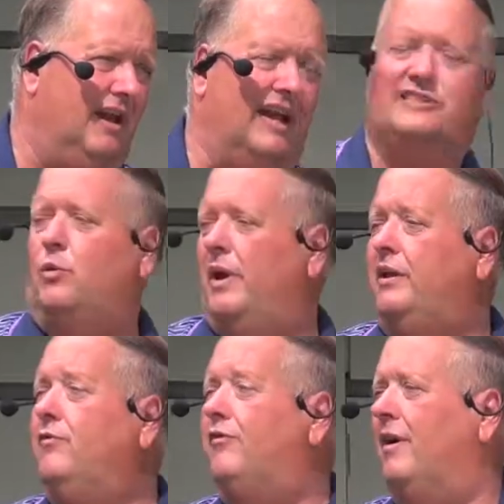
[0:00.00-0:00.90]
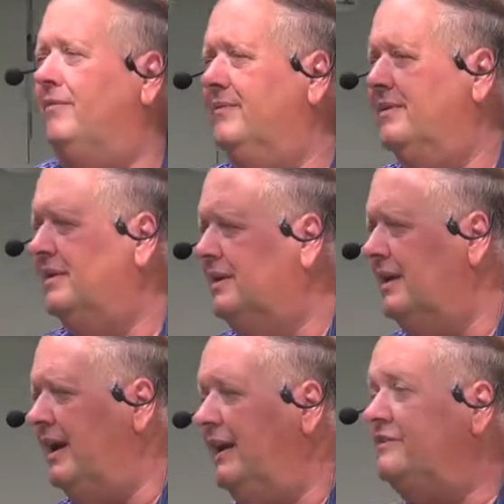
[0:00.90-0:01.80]
I said, where you from?
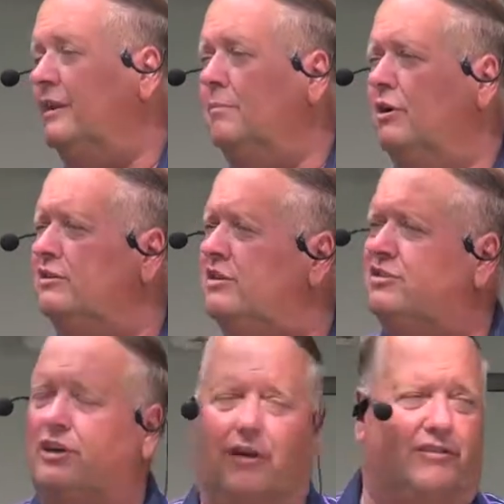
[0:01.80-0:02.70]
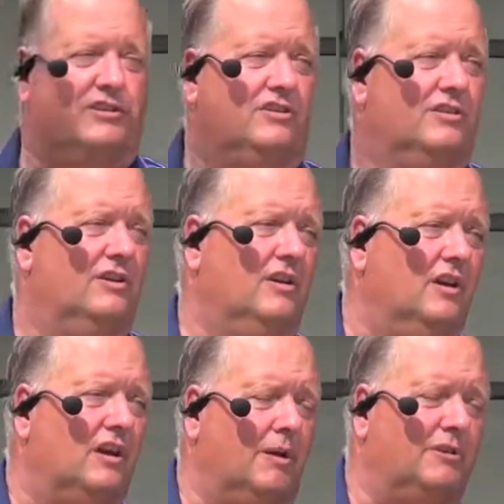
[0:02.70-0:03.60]
He said, emergency service,
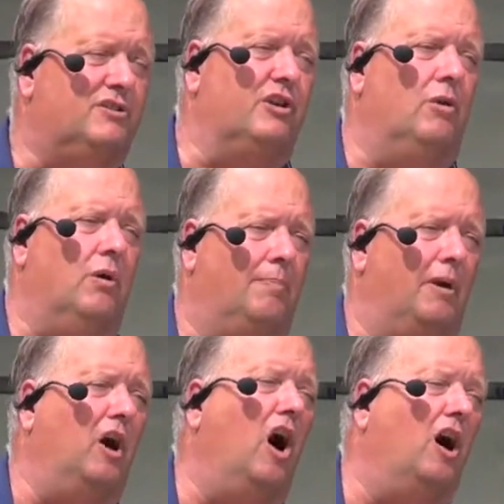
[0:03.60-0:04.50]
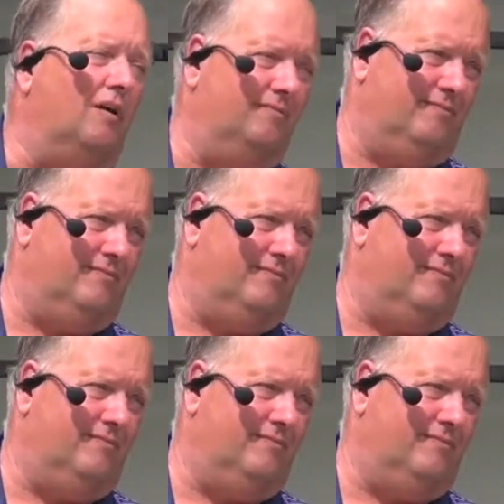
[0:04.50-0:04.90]
number two, up in Harlem.